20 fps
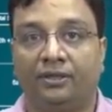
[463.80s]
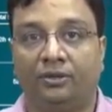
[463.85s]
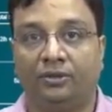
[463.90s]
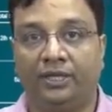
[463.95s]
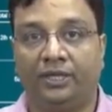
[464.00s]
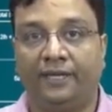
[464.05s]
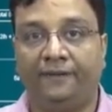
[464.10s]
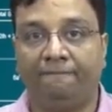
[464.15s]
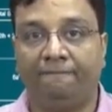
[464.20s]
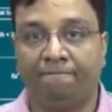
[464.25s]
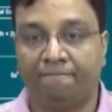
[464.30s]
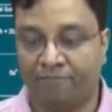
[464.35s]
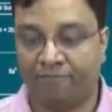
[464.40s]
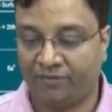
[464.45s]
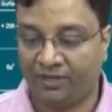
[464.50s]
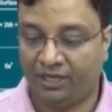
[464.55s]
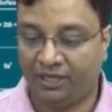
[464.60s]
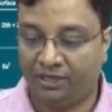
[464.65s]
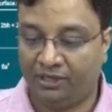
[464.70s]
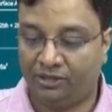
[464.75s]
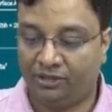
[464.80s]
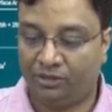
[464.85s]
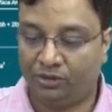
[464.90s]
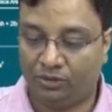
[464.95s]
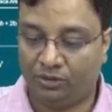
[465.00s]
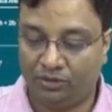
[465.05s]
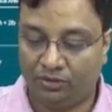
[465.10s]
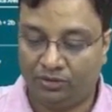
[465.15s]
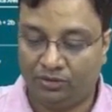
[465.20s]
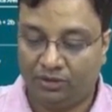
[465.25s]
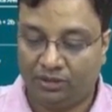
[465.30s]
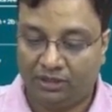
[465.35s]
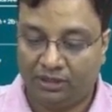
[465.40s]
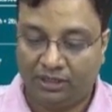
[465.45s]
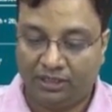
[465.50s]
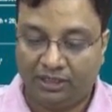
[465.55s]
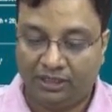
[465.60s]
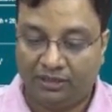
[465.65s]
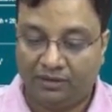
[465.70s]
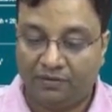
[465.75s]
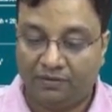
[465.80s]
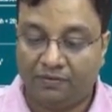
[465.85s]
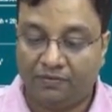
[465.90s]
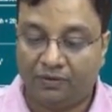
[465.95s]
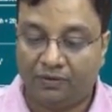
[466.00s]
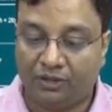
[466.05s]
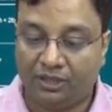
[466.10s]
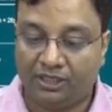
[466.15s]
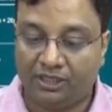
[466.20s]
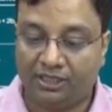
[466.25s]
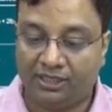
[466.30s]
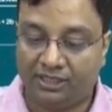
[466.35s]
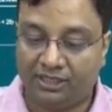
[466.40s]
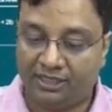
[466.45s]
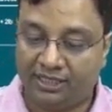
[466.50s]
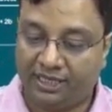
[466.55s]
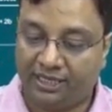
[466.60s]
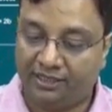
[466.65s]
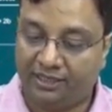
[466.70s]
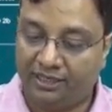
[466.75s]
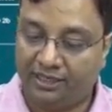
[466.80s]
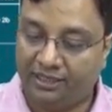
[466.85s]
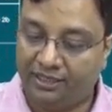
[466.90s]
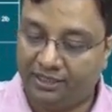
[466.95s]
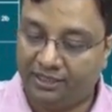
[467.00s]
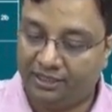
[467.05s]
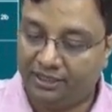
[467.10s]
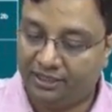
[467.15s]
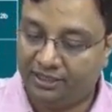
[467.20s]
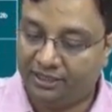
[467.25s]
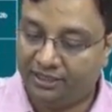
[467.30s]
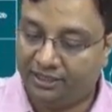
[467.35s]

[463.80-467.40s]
okay. So what is exactly